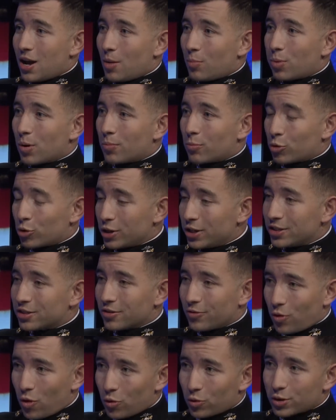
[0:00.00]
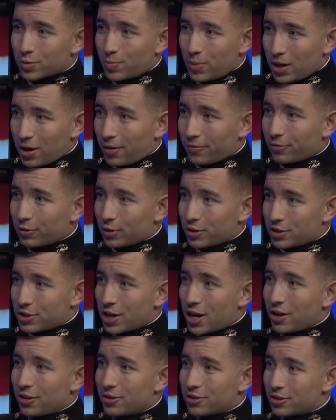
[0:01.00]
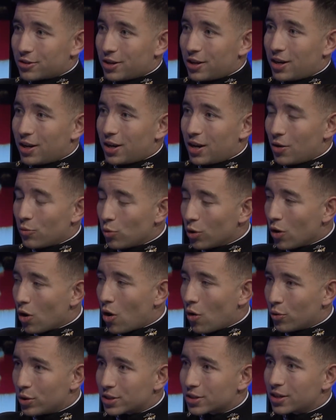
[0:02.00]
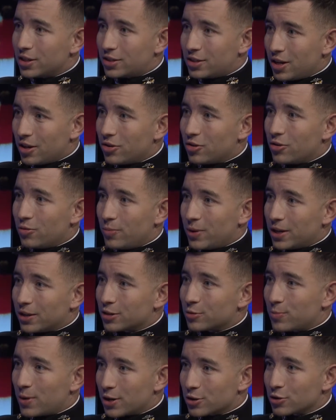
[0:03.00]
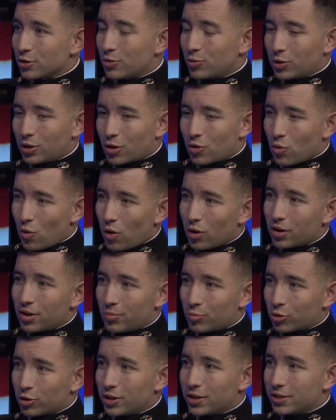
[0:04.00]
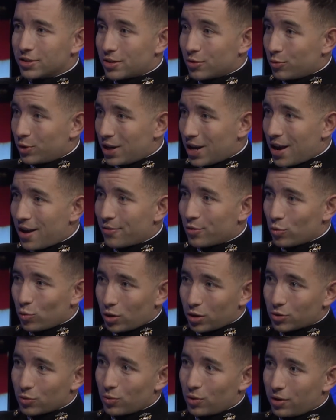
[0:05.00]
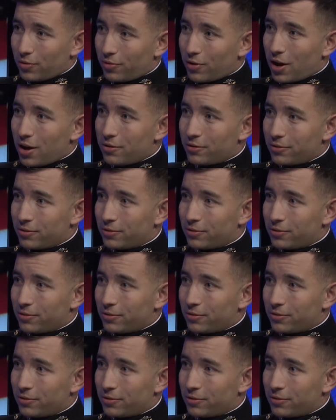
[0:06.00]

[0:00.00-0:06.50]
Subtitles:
But Marines have always been up for the challenge and will always continue to be, especially with the quality Marines that we have in 125.